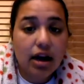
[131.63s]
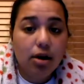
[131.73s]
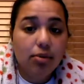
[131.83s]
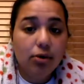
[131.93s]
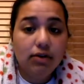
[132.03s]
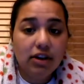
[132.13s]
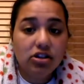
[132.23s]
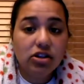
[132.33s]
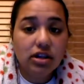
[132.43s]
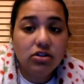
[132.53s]

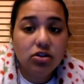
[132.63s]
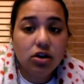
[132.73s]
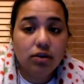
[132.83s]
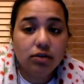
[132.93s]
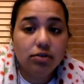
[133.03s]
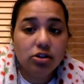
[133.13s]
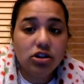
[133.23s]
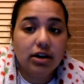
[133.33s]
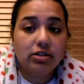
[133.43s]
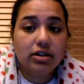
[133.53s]
Motivation needs to come from the
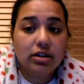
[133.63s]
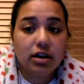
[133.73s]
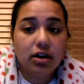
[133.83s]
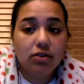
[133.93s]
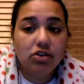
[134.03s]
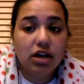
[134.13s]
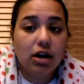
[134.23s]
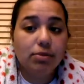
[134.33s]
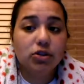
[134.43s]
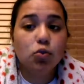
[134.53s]
child itself. The
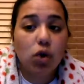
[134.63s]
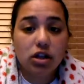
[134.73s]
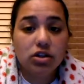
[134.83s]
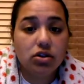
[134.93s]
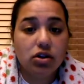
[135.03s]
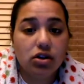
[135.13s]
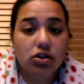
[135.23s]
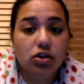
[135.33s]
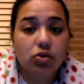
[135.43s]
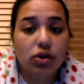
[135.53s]
child must want to learn
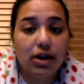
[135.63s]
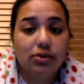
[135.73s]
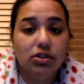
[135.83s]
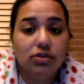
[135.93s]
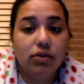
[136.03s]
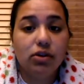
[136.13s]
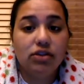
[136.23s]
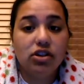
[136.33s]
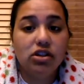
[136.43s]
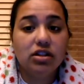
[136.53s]
the new languages.
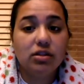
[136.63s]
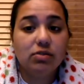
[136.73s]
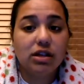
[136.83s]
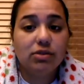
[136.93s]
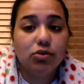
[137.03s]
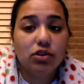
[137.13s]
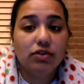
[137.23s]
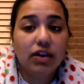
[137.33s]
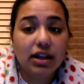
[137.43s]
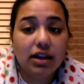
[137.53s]
Motivation is sometimes most
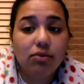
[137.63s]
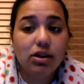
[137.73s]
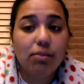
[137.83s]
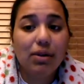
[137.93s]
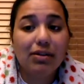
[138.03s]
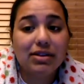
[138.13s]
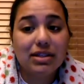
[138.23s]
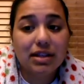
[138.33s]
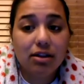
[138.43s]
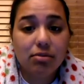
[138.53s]
effective when the
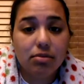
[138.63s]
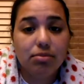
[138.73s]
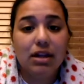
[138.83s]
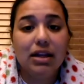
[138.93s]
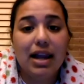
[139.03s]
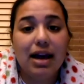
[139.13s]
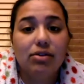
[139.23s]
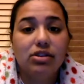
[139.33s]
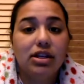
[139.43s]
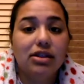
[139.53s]
parents tell them about the
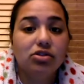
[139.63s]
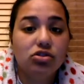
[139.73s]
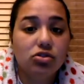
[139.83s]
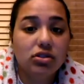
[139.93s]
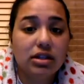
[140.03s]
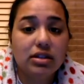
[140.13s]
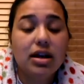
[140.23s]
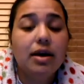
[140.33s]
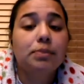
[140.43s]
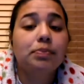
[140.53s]
language and introduces
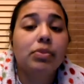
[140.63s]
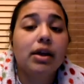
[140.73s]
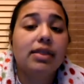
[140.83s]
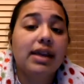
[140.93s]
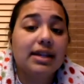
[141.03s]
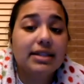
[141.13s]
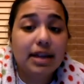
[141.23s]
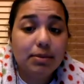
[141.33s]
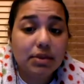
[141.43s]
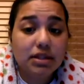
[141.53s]
the
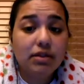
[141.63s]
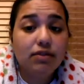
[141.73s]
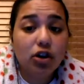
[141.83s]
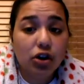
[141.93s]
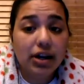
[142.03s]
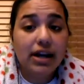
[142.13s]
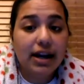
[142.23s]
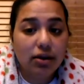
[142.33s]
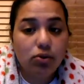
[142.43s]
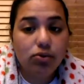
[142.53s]
acceptance of learning
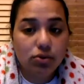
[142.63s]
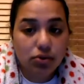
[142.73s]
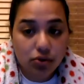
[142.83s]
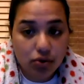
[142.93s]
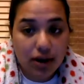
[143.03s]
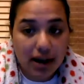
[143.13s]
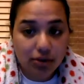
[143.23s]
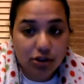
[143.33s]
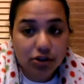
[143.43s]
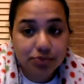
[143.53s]
a new language.